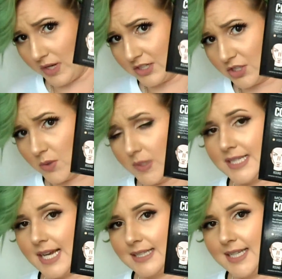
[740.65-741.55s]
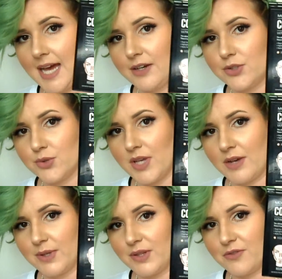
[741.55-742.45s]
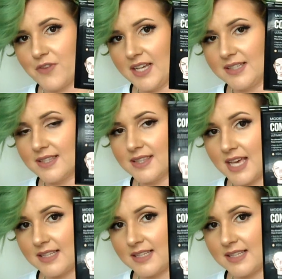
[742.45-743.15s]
wanting to know exactly how to do that with your face,